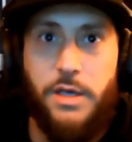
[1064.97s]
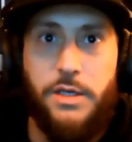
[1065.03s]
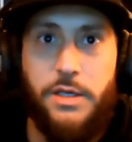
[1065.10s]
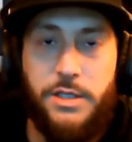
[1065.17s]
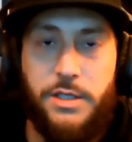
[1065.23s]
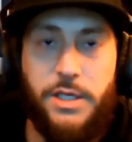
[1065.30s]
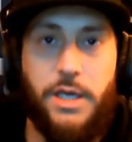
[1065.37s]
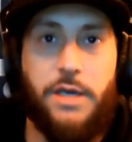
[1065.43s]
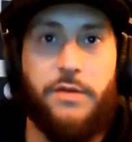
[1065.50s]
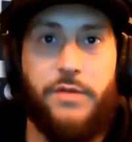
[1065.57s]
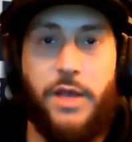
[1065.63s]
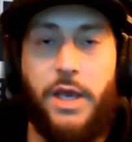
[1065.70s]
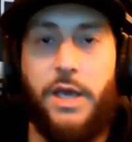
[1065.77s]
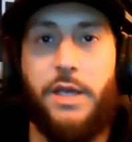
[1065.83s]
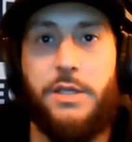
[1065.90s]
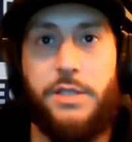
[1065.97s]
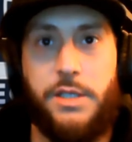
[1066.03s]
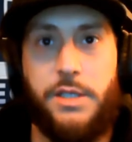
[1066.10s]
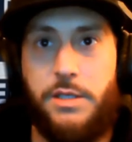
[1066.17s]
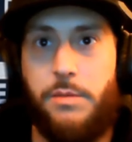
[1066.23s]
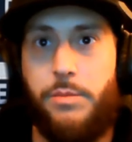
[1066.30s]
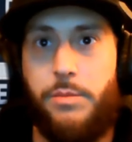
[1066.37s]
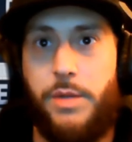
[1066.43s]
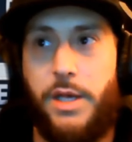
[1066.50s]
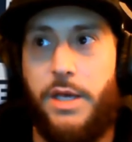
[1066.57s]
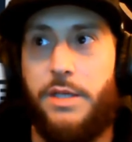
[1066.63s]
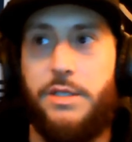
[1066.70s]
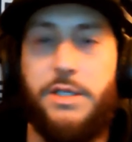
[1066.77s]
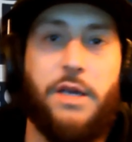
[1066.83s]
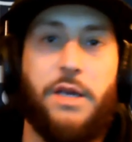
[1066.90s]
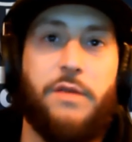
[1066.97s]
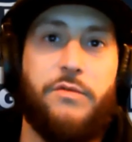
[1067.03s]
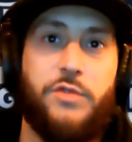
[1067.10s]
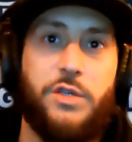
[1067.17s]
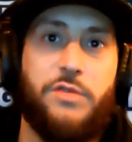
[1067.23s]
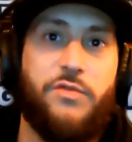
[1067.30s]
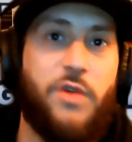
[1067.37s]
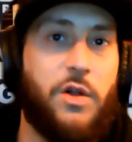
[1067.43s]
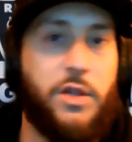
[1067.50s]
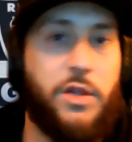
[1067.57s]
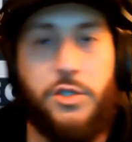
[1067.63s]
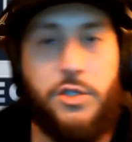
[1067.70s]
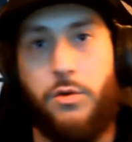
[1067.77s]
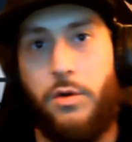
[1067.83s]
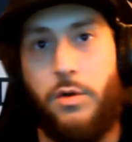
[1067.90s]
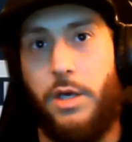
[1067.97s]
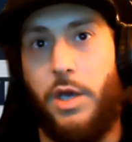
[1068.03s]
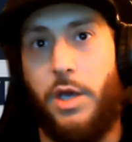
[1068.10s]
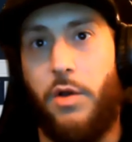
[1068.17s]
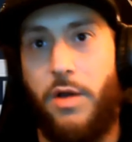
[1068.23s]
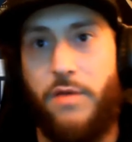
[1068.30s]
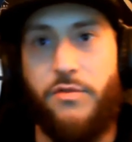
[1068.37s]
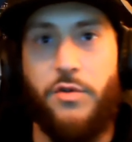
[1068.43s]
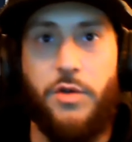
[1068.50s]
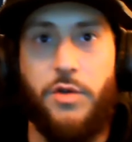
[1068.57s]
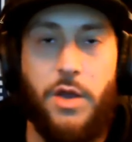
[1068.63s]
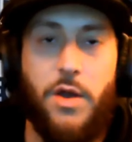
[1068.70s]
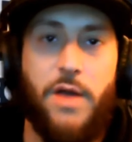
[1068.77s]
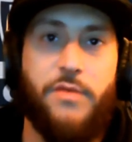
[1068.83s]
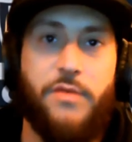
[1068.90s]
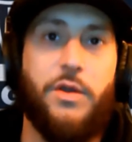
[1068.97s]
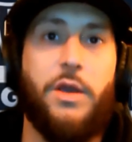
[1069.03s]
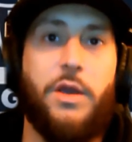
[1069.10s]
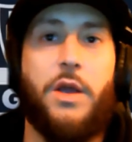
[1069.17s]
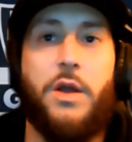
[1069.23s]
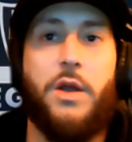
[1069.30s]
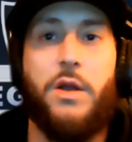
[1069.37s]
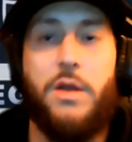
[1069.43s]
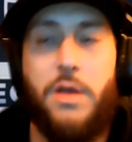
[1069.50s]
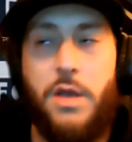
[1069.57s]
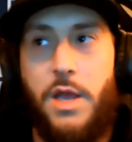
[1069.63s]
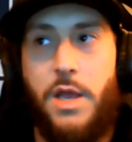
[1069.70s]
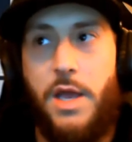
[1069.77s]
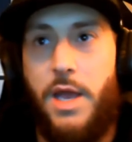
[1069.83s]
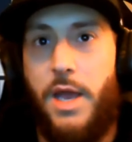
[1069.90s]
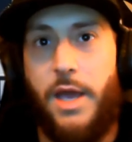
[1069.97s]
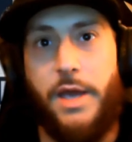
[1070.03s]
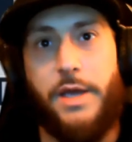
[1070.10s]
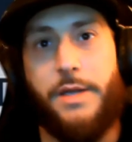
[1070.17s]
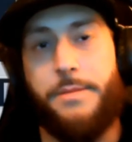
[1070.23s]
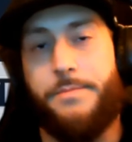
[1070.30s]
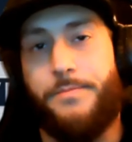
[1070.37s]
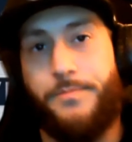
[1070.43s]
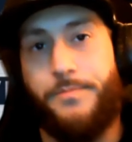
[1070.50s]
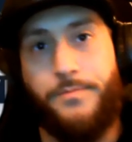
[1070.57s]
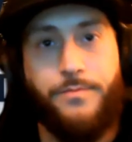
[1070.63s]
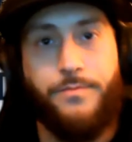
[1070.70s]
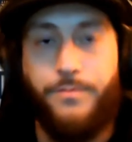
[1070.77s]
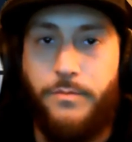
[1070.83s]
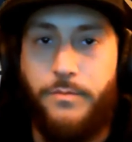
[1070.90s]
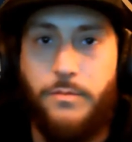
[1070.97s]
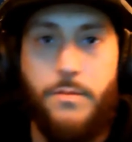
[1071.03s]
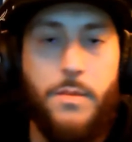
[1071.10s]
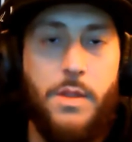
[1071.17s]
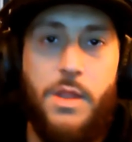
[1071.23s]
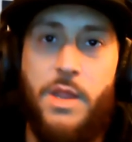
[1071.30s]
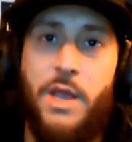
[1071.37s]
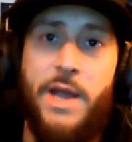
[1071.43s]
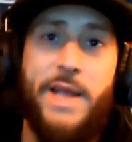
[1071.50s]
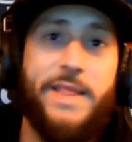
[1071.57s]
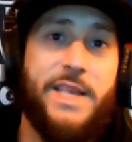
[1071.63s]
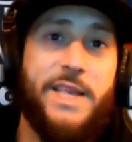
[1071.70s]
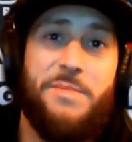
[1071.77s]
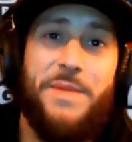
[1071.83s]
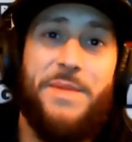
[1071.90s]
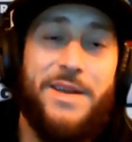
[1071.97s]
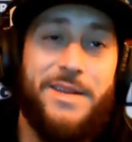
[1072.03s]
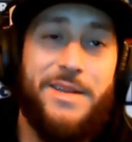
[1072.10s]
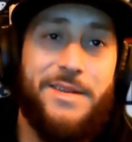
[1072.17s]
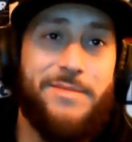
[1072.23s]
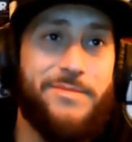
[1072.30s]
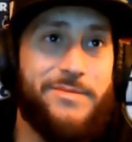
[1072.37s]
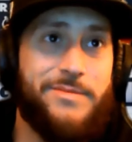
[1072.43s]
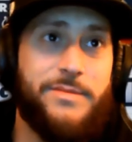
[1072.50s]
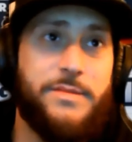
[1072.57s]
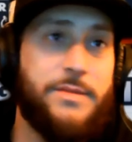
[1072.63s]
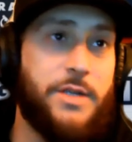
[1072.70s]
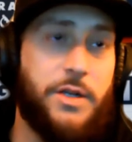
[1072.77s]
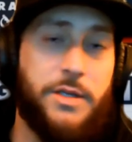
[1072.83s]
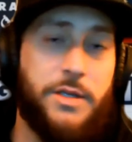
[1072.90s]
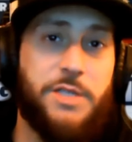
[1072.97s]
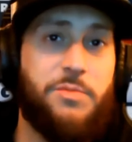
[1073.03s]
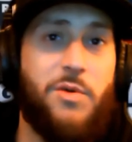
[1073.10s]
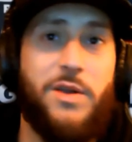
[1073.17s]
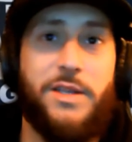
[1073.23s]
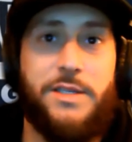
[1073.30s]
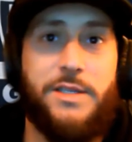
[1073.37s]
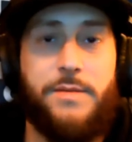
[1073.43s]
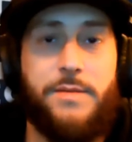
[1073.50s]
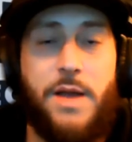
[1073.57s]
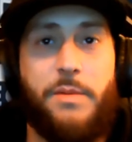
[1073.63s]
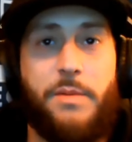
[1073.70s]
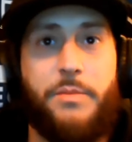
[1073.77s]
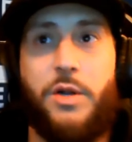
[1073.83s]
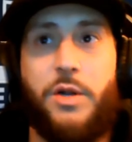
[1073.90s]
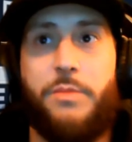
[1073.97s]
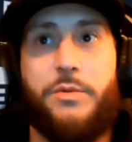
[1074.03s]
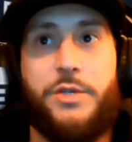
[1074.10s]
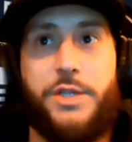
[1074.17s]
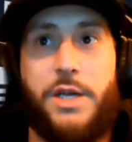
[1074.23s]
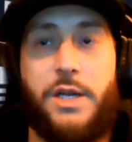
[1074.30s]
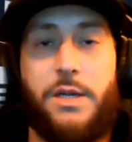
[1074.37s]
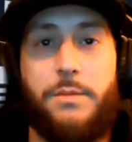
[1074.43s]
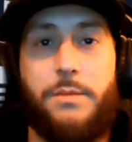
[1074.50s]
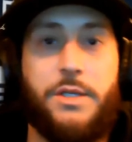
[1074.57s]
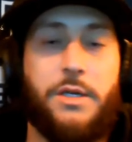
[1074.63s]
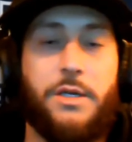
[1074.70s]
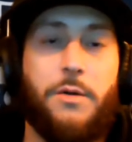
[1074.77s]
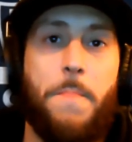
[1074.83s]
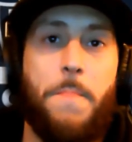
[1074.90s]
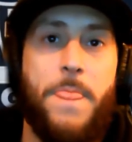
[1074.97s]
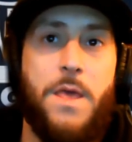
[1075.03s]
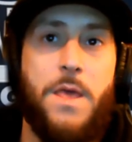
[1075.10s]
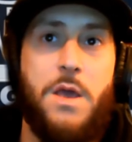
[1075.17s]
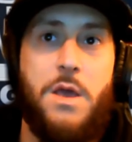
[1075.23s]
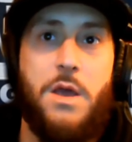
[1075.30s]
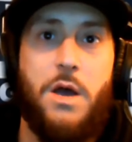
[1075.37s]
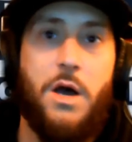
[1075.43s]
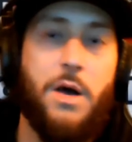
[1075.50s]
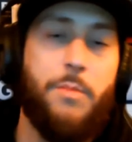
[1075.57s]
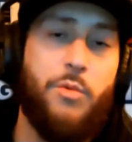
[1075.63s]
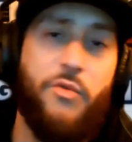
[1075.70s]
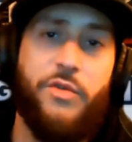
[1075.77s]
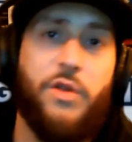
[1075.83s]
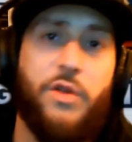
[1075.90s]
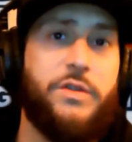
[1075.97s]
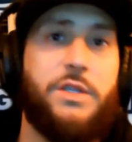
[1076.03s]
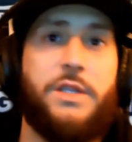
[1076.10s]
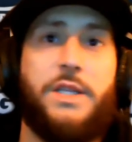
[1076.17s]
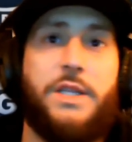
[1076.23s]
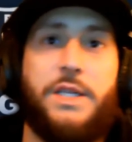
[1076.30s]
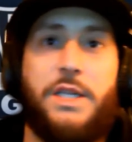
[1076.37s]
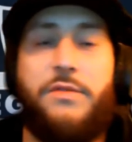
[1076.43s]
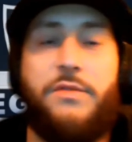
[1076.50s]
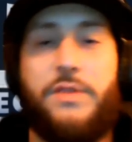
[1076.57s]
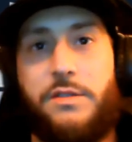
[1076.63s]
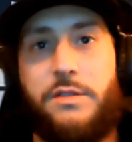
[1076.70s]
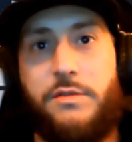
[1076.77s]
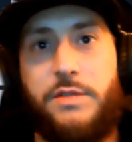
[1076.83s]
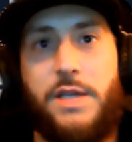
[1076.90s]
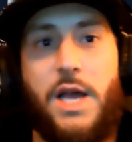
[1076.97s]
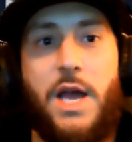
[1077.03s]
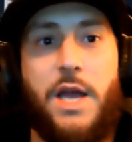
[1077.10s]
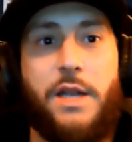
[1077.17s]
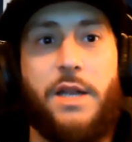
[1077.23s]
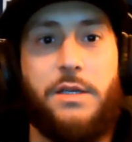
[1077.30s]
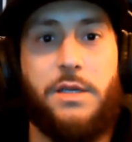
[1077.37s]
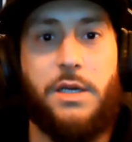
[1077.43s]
sick of the inconsistent play and sick of just falling short year after year after year. And at this point, it's time to put up or shut up. So moving over to the defensive side,